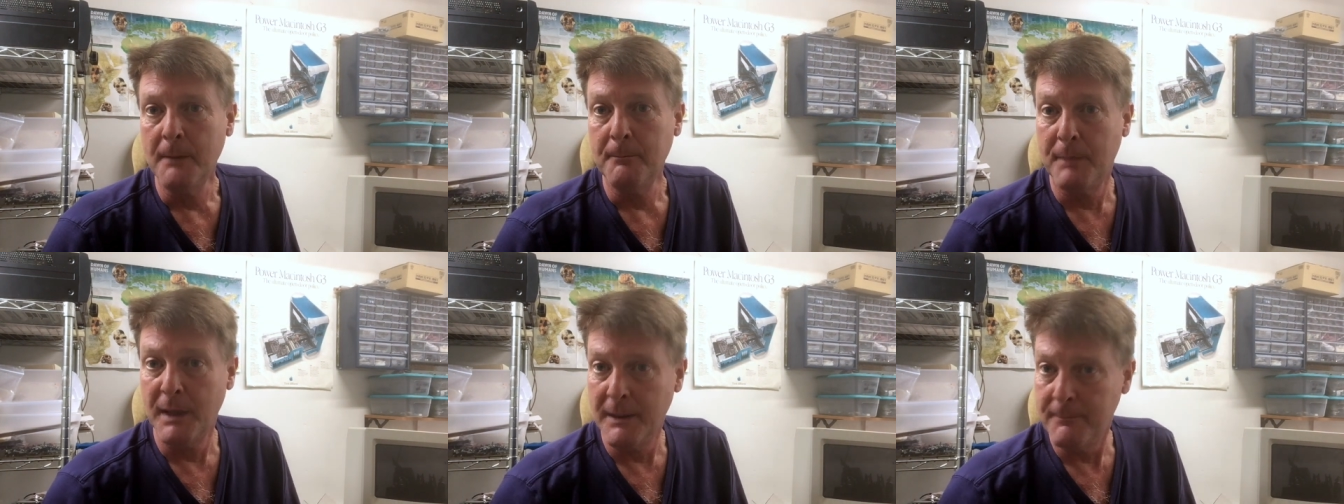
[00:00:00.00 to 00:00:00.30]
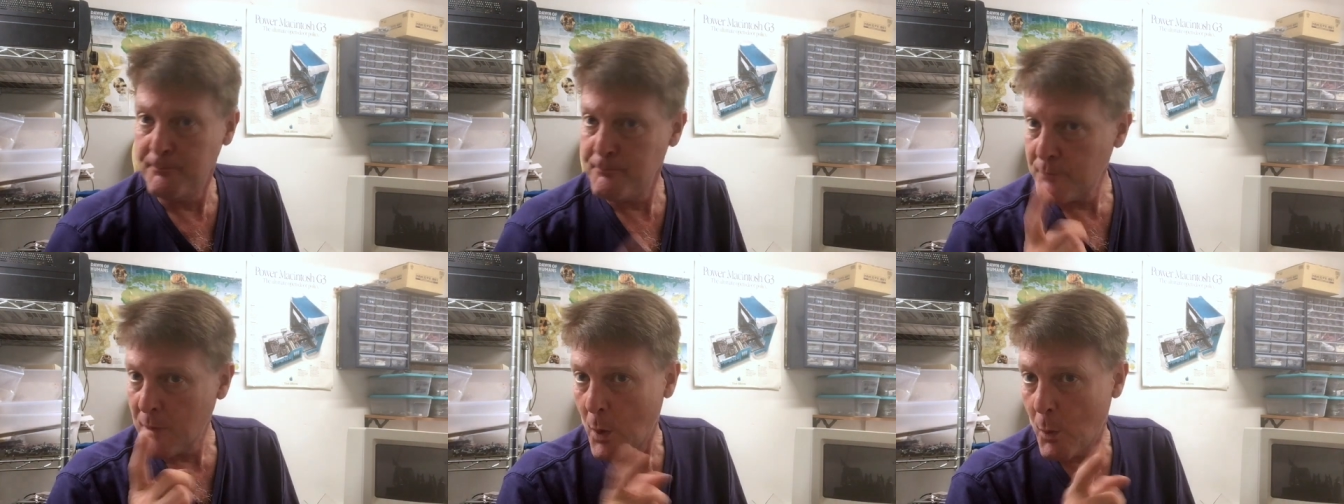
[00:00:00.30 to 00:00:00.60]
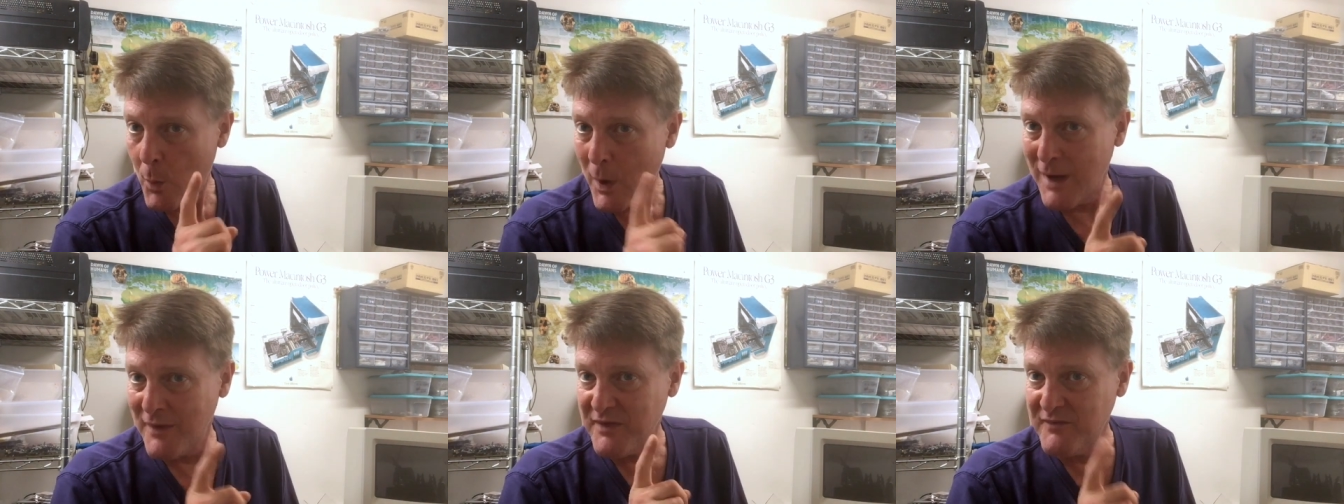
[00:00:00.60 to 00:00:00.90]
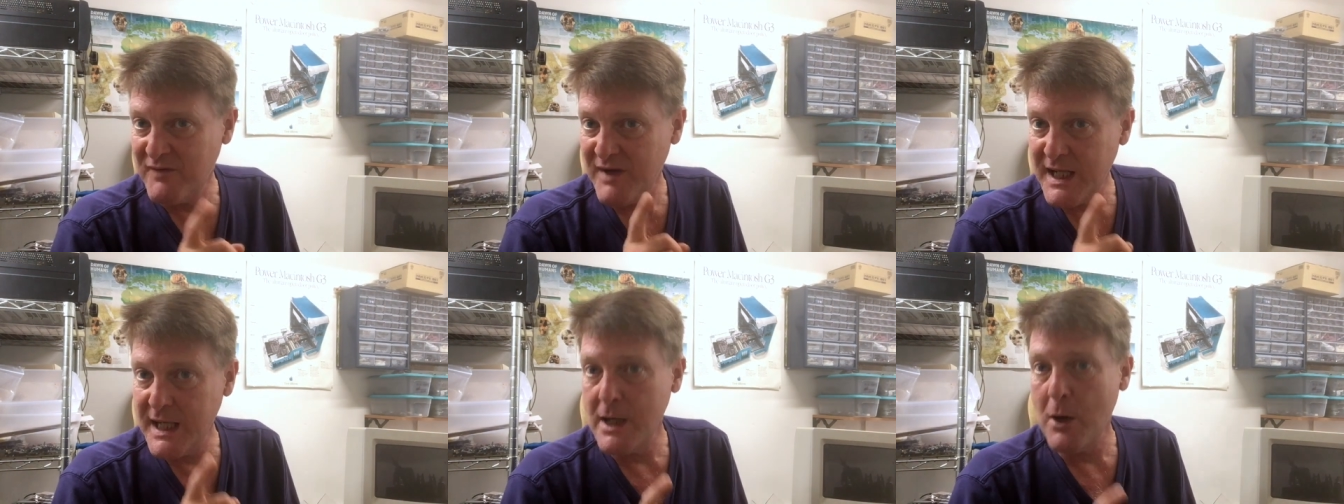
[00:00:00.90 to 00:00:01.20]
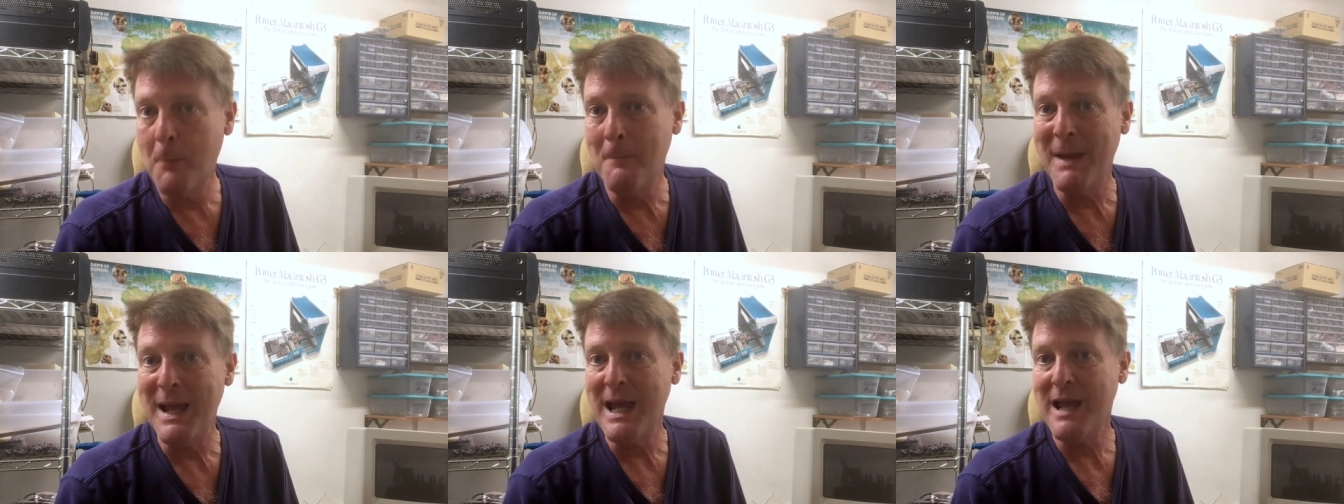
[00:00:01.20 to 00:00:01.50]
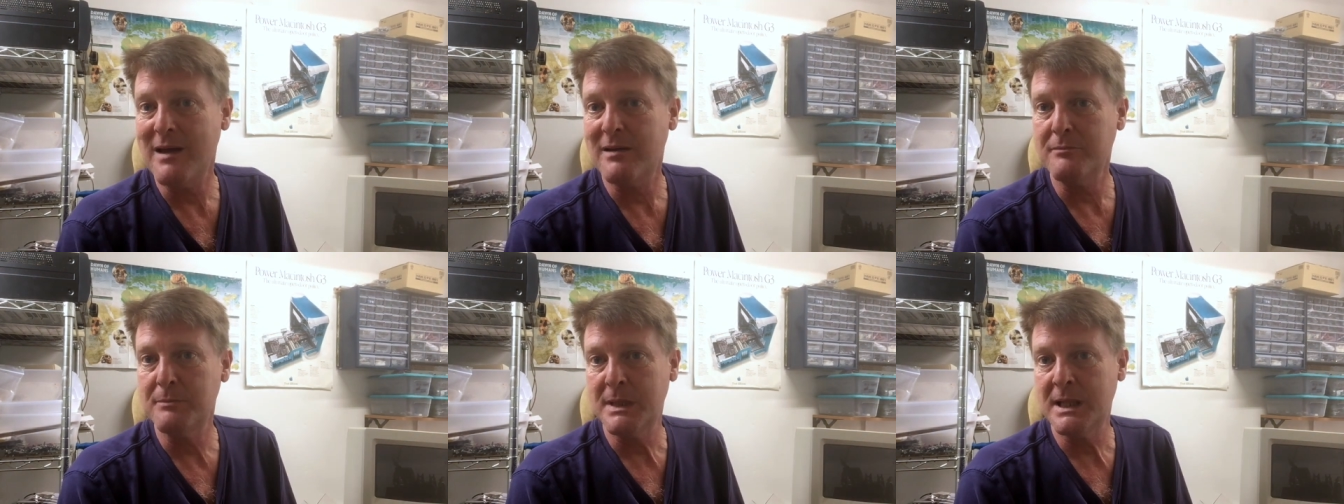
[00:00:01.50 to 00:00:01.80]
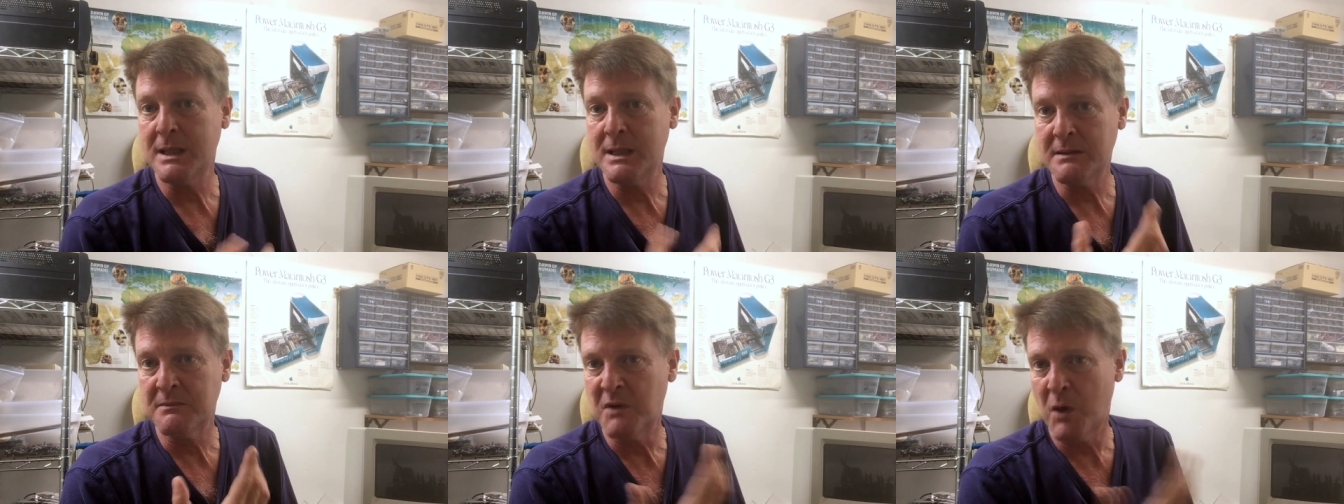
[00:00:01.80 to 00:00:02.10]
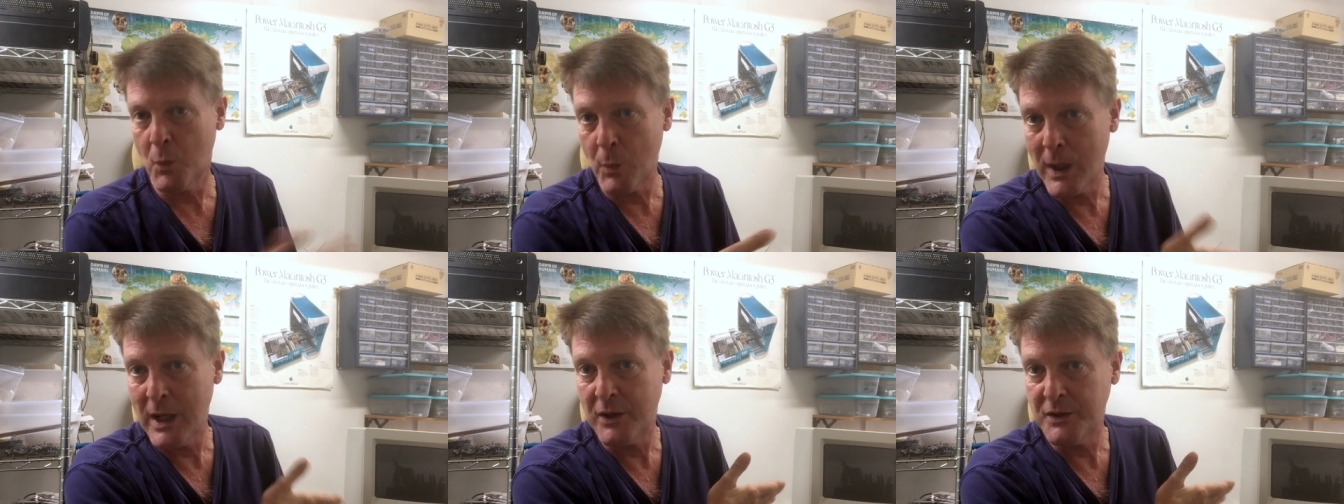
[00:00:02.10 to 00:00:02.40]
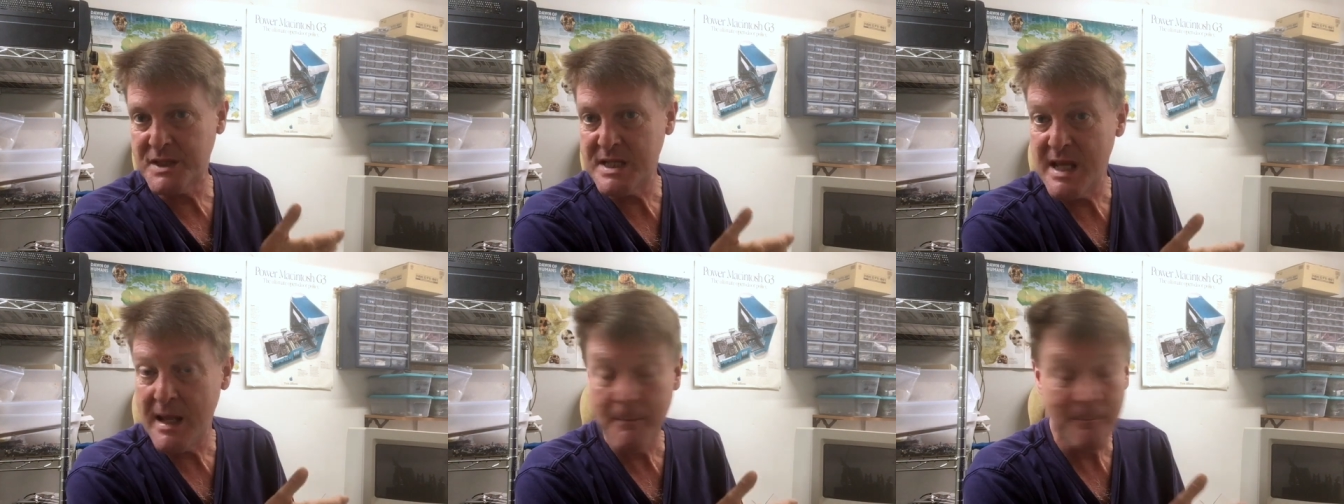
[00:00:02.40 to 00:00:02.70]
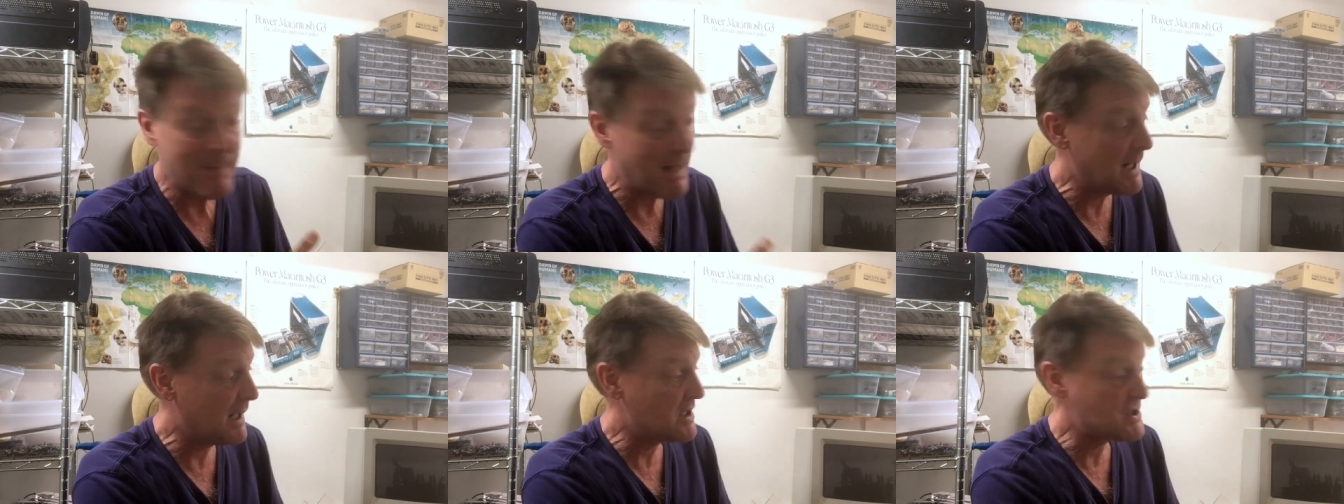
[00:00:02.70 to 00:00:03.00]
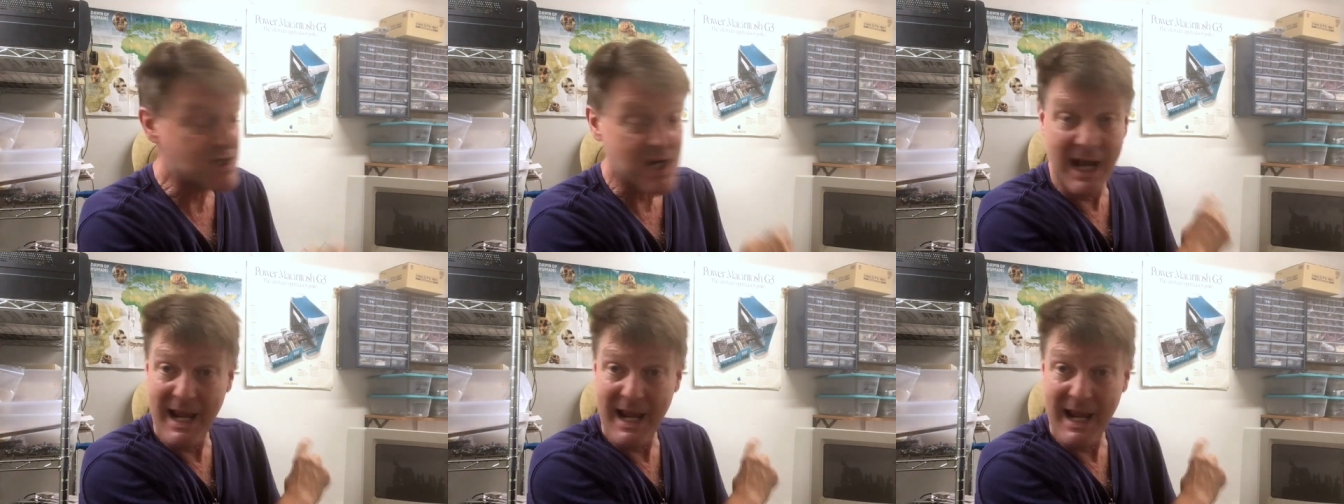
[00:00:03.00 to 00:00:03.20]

But while the video may have been around 10 minutes,